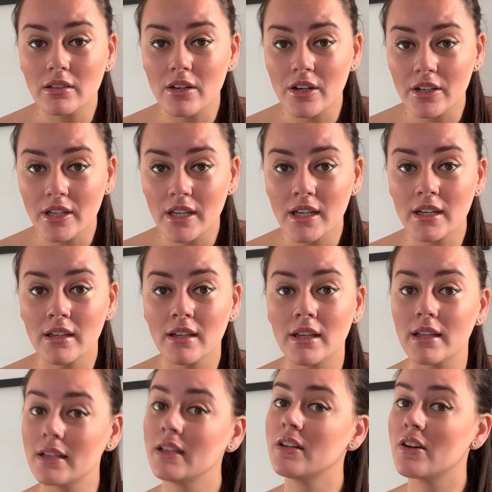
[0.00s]
learning
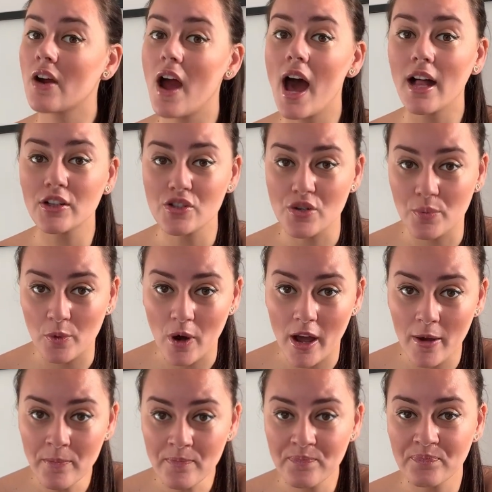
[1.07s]
uh, linear
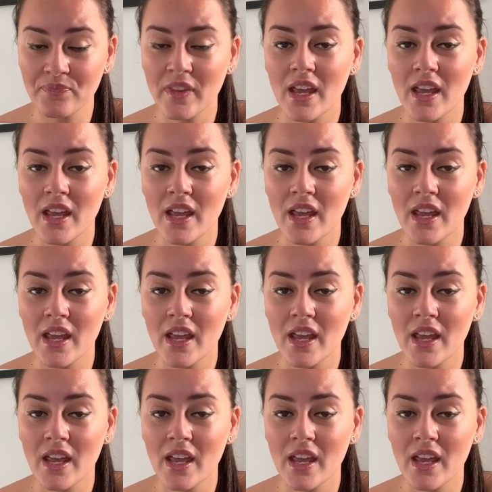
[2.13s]
algebra